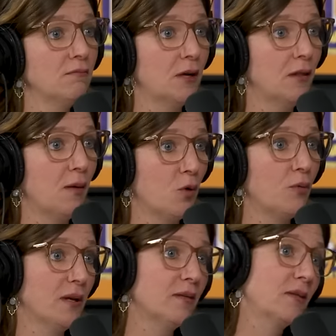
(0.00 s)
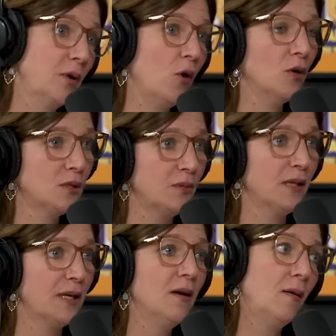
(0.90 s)
on a lot more risk, but yeah,
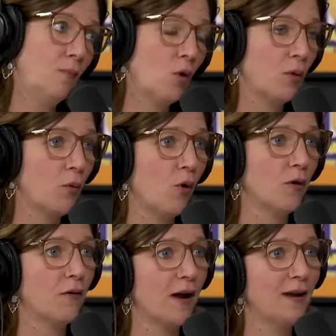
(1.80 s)
ultimately more reward,